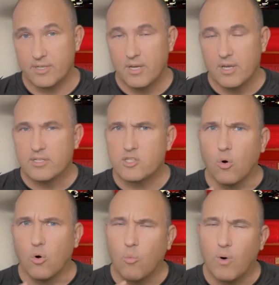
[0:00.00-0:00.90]
So,
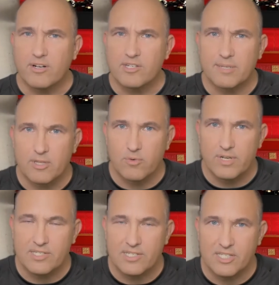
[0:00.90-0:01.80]
what are some of the
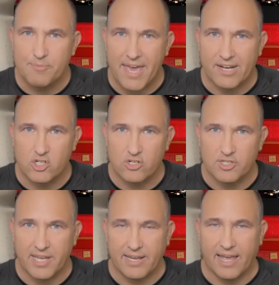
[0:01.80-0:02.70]
reasons managers
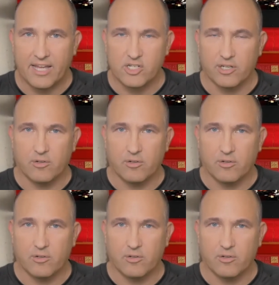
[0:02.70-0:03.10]
hate agile?